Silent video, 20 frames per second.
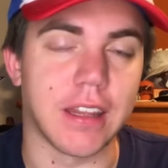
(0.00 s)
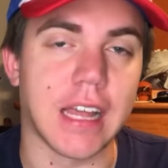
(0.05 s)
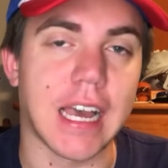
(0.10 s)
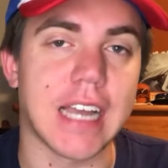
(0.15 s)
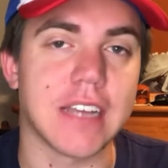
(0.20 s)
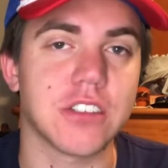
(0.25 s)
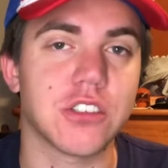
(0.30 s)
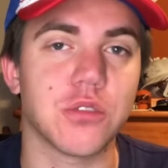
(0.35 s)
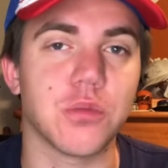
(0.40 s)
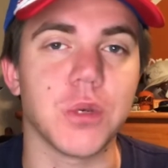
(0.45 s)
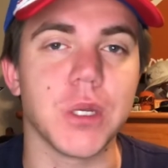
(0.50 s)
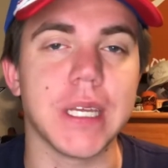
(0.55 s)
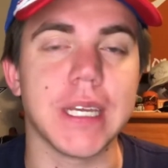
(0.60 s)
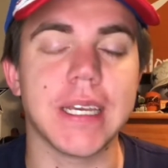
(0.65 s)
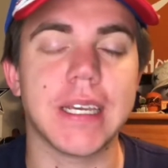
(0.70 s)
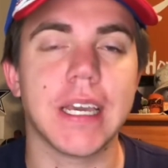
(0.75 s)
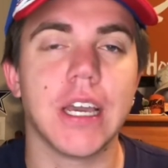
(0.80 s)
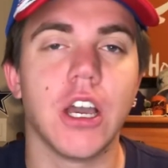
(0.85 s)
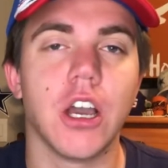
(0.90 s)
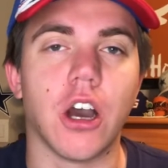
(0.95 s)
Last
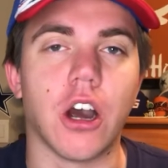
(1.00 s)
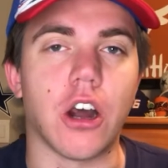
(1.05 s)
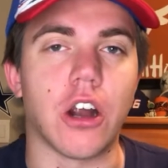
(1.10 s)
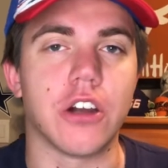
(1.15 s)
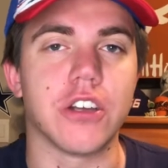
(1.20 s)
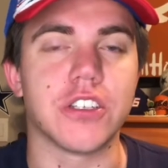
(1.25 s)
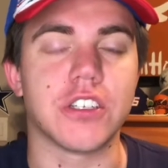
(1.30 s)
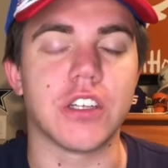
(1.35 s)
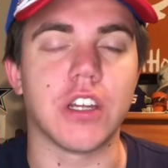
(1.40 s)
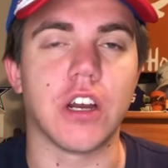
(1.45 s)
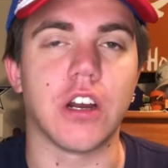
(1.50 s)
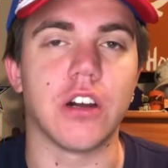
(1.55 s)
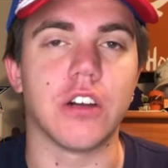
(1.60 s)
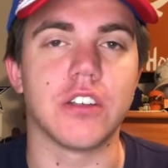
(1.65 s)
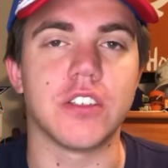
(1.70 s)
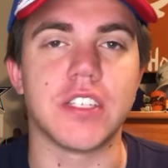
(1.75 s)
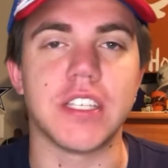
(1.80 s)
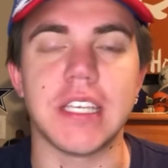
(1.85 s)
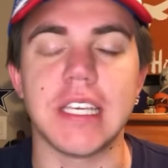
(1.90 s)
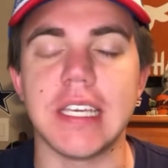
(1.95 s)
week, RCR
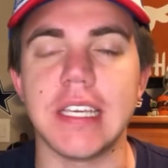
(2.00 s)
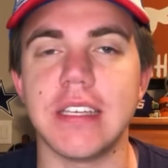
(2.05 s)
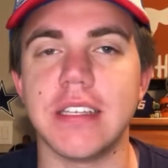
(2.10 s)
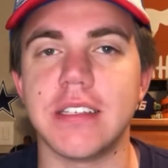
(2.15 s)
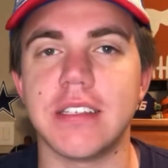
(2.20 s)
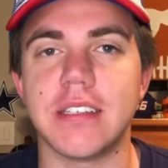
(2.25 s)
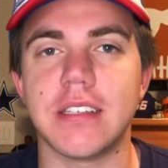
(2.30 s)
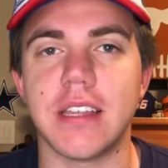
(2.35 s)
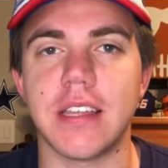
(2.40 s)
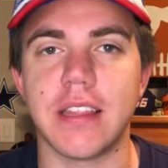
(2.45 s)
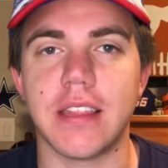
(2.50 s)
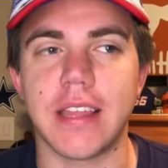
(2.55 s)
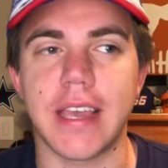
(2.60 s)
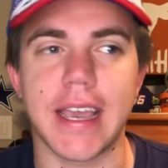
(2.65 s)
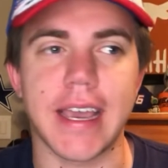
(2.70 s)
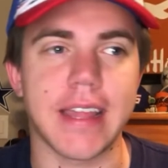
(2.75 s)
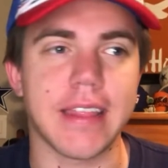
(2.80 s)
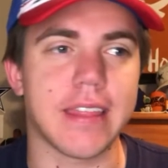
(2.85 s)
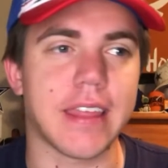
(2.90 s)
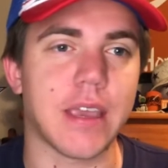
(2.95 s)
teased
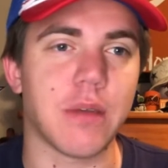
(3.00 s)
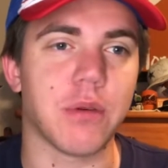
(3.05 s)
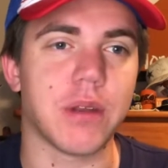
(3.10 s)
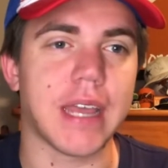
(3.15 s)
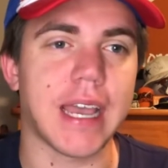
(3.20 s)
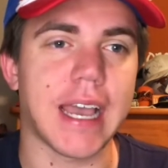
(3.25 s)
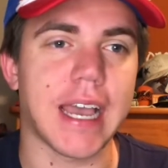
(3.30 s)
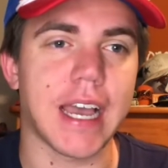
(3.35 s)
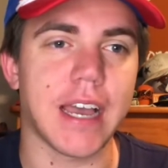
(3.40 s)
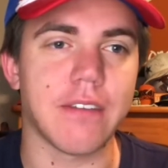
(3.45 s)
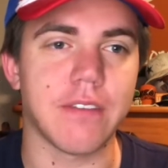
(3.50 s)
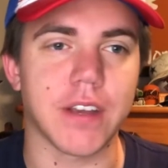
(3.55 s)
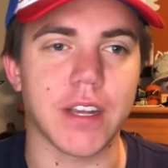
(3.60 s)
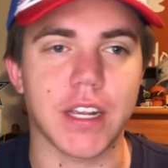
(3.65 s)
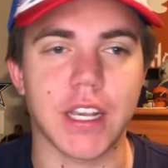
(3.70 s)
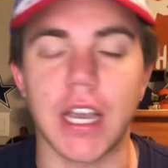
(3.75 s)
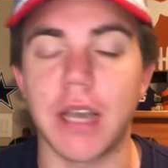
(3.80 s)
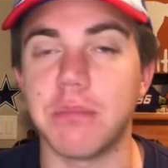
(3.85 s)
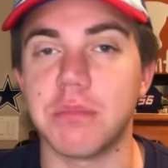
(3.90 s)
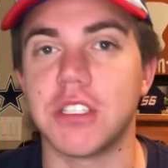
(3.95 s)
that they would have a
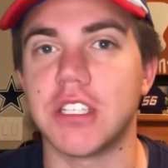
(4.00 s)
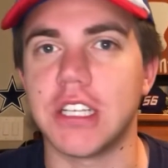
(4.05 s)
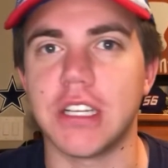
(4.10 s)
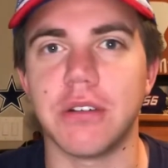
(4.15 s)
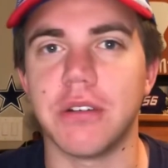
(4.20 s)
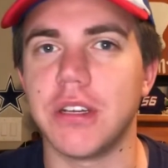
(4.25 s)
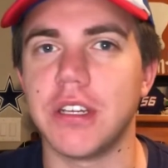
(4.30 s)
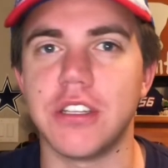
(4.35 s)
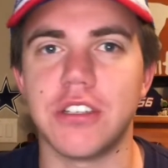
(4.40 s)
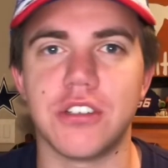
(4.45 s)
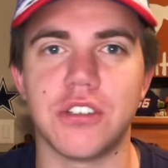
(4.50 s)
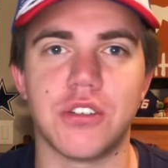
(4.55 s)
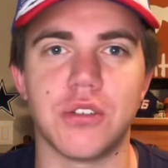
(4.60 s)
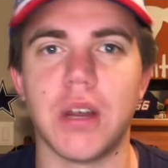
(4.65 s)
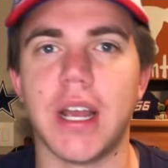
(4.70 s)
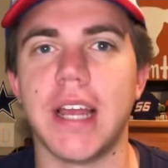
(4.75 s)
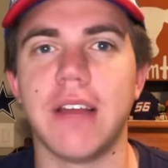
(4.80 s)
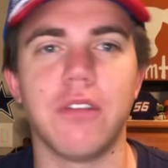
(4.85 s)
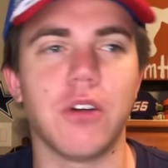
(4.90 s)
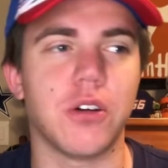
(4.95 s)
Cup Series
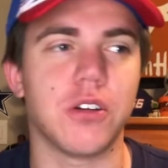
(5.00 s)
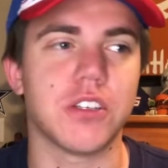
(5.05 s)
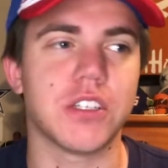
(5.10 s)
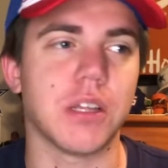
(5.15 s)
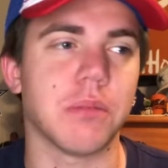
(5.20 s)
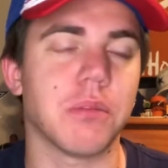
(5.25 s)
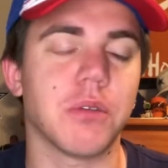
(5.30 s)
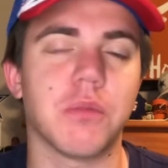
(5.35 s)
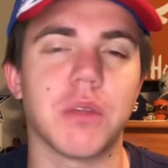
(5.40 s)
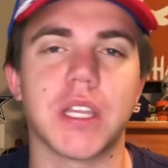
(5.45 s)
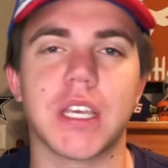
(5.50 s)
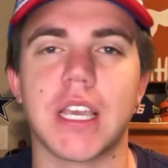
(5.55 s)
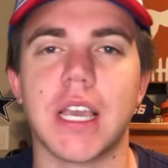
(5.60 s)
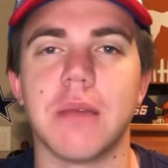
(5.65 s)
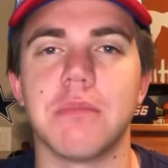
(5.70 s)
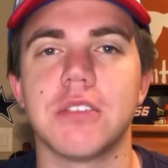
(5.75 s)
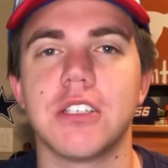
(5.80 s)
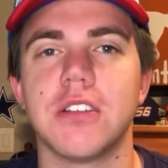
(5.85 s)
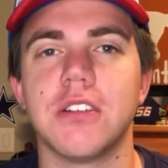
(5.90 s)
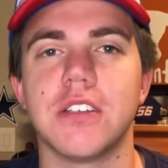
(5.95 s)
driver or something with a
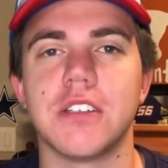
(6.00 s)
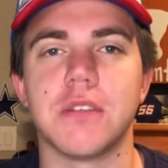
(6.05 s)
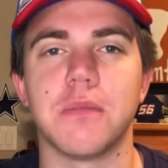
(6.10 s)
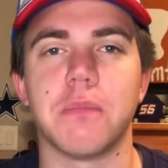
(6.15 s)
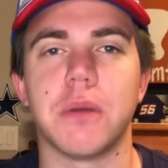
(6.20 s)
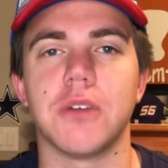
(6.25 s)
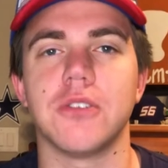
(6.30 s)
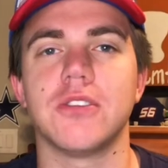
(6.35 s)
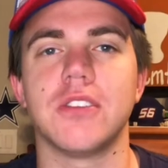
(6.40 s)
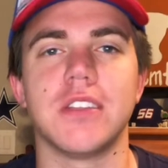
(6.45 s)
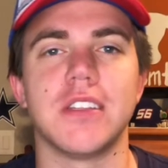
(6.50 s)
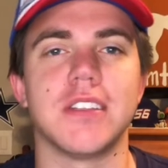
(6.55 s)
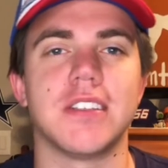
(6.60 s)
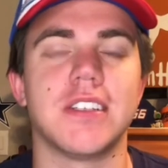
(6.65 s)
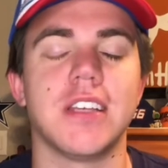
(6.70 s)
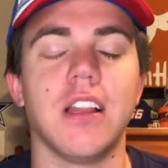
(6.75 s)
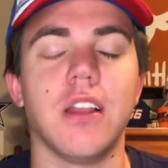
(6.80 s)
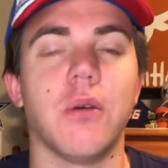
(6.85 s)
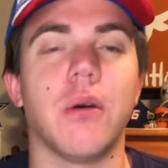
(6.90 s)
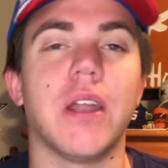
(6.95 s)
Cup Series and posted the
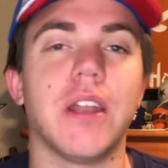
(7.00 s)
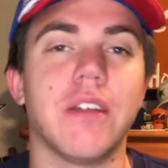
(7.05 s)
silhouette